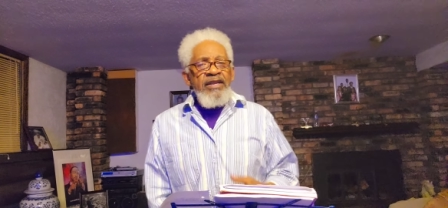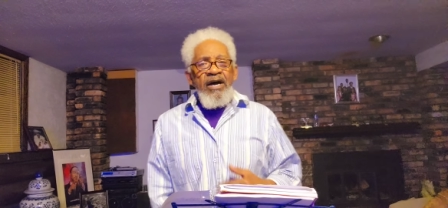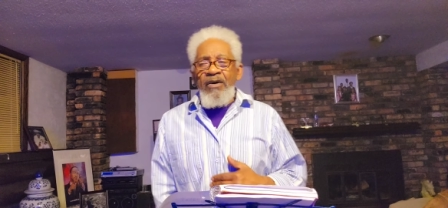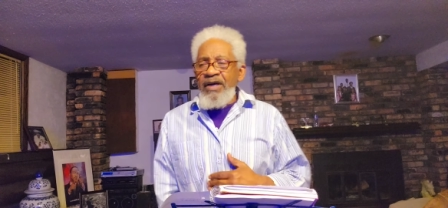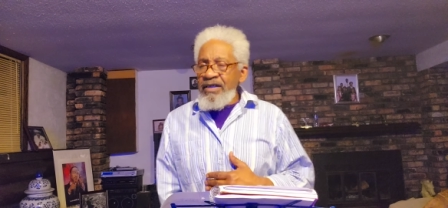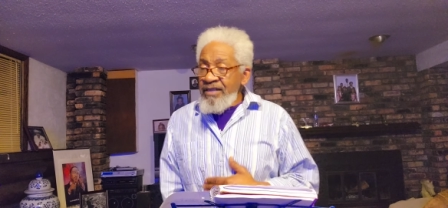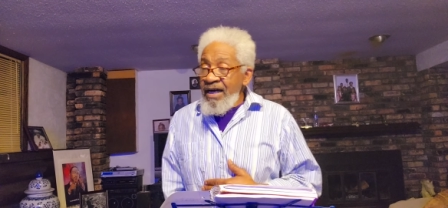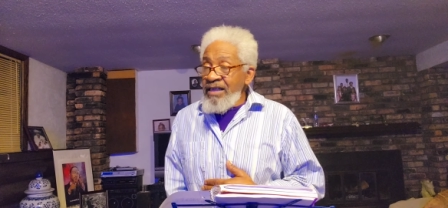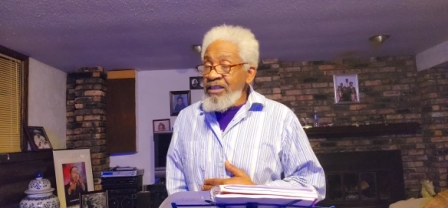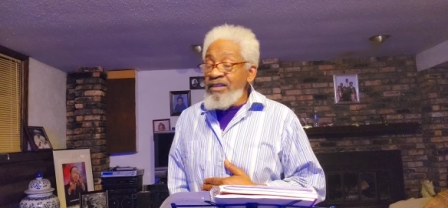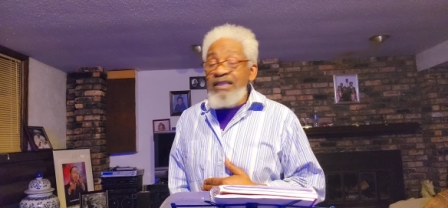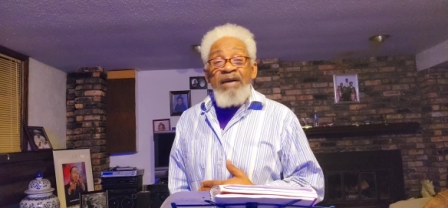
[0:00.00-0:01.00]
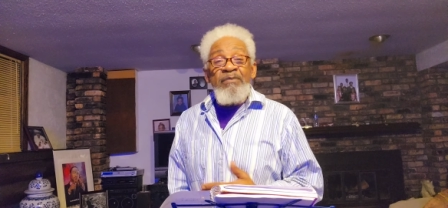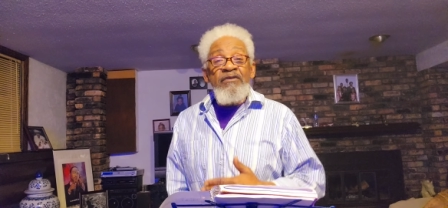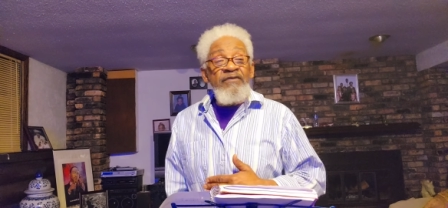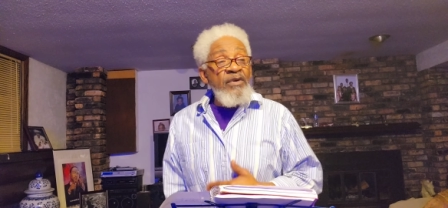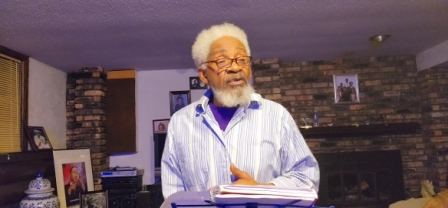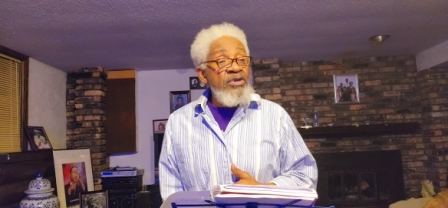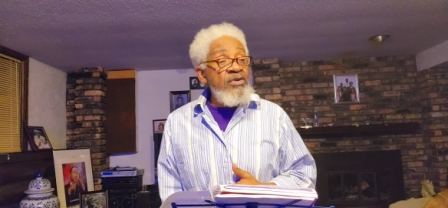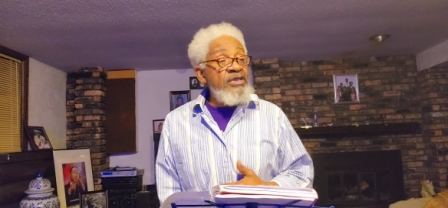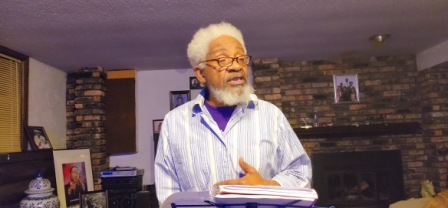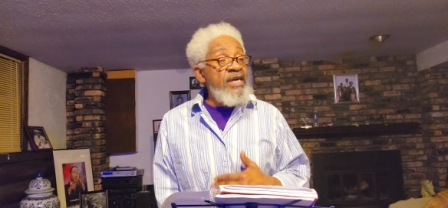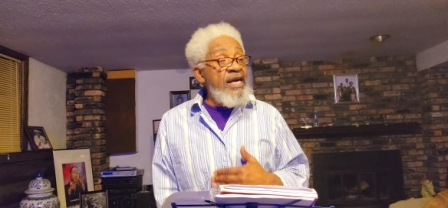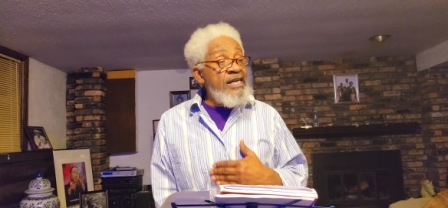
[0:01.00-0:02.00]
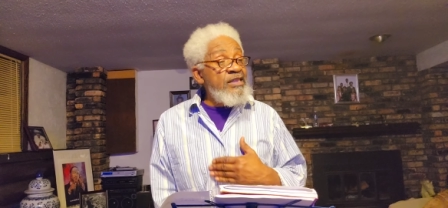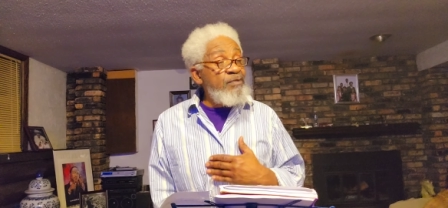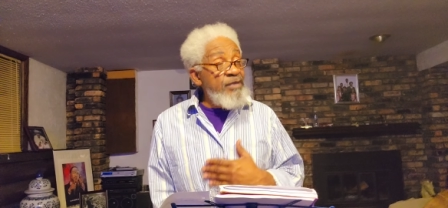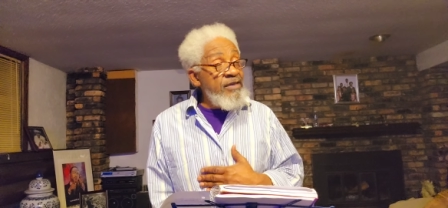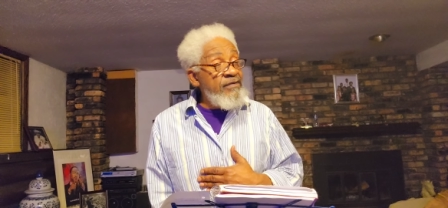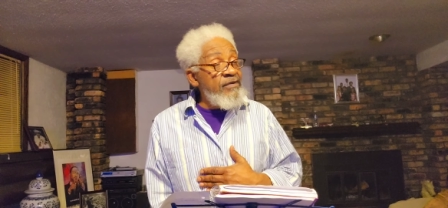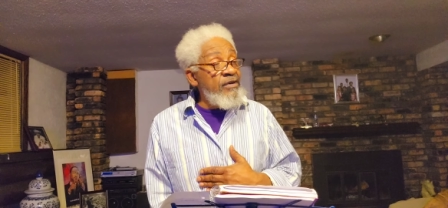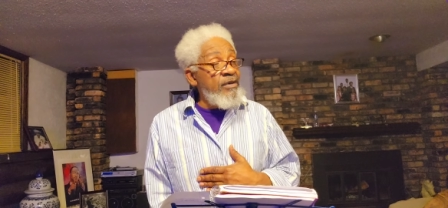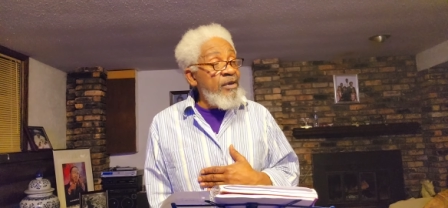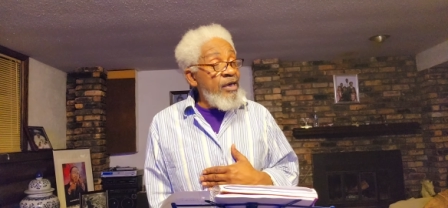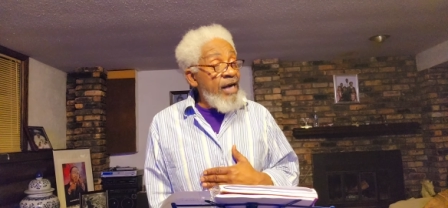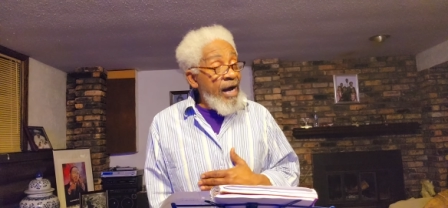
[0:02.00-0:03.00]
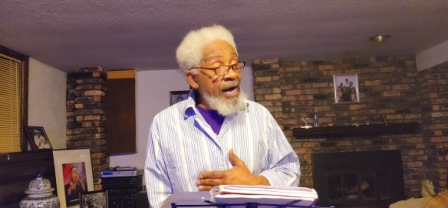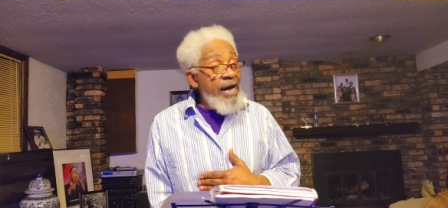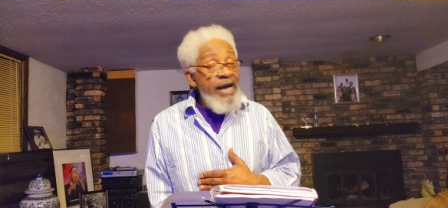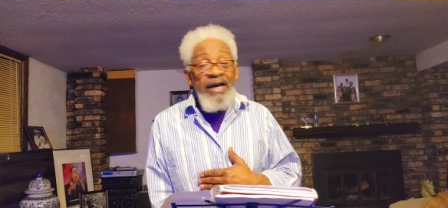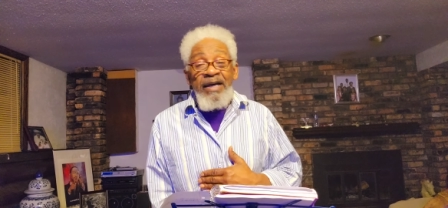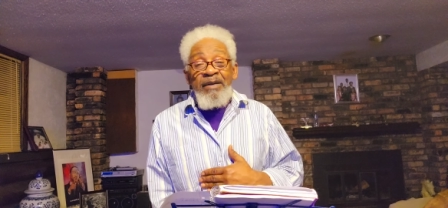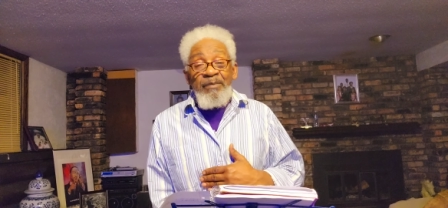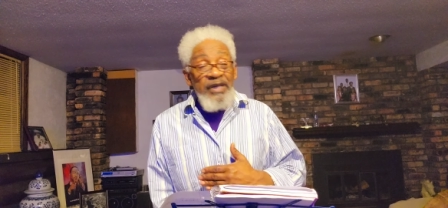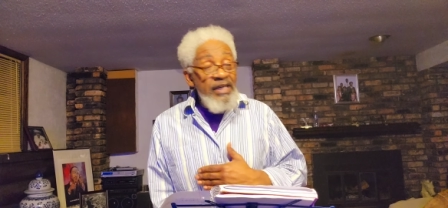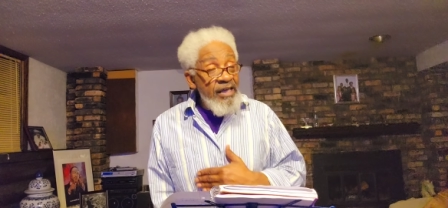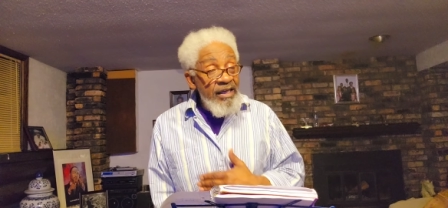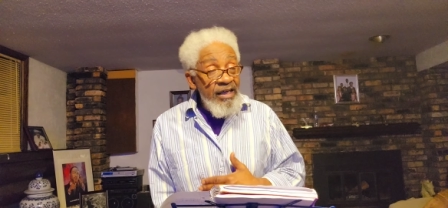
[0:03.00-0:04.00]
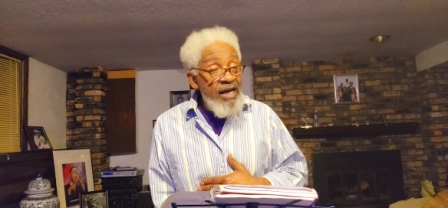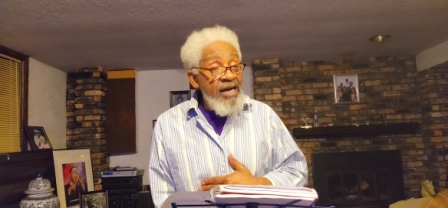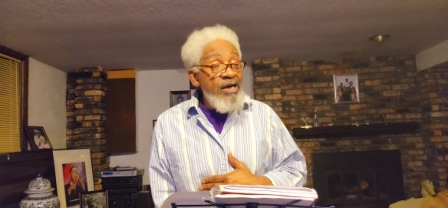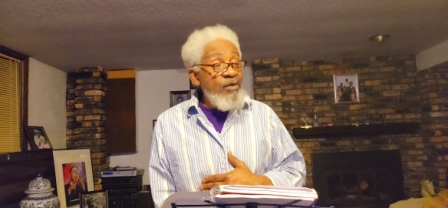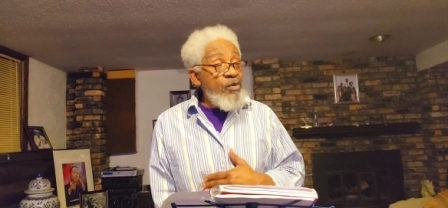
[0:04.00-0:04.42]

Now, as I stand before you and say, I speak for I, me and God